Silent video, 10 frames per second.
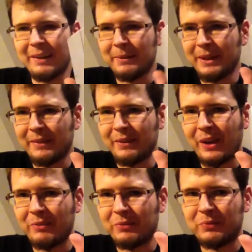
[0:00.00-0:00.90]
I mean,
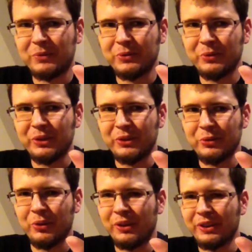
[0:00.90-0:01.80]
I was really
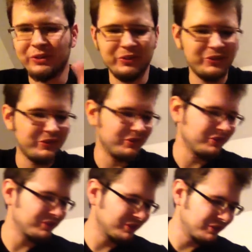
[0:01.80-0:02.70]
enjoying this
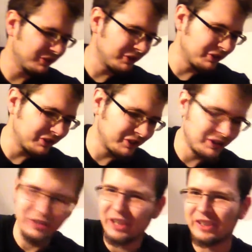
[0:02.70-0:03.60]
the
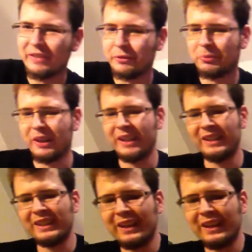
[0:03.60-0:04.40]
entire time I was playing it.